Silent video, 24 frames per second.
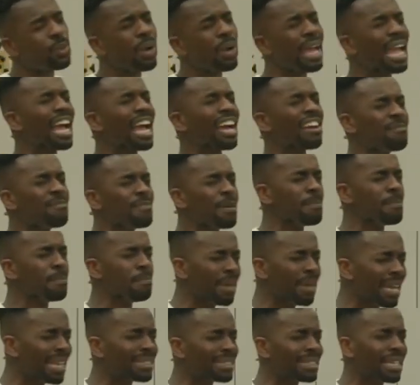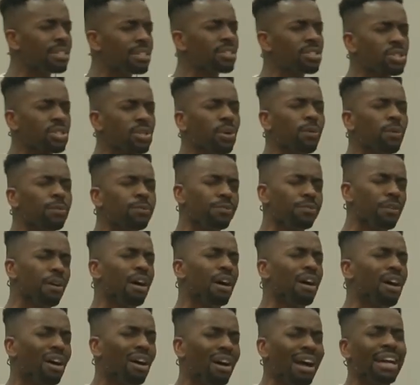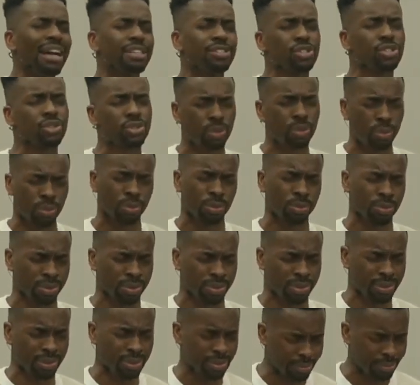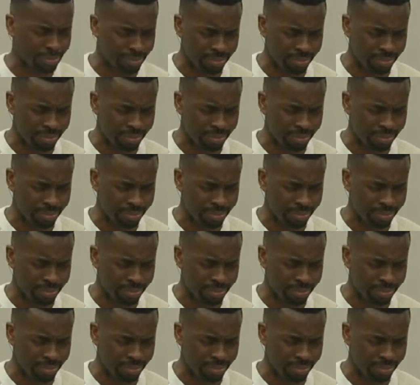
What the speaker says: we have been meeting so far are schools.